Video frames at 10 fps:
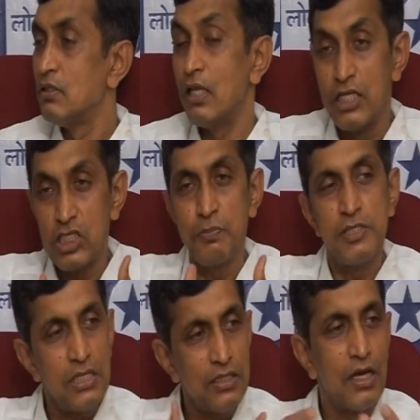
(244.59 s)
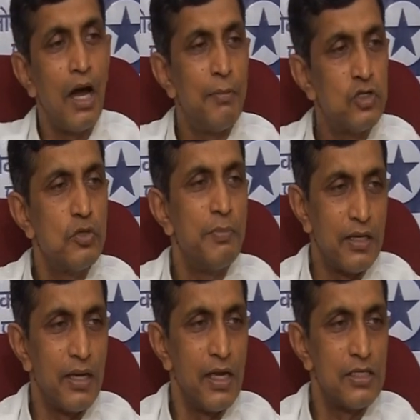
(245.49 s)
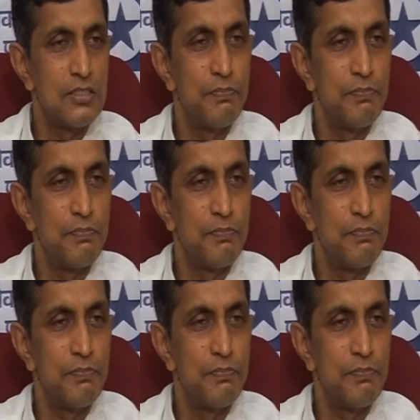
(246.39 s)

The legitimacy of the government should be enhanced.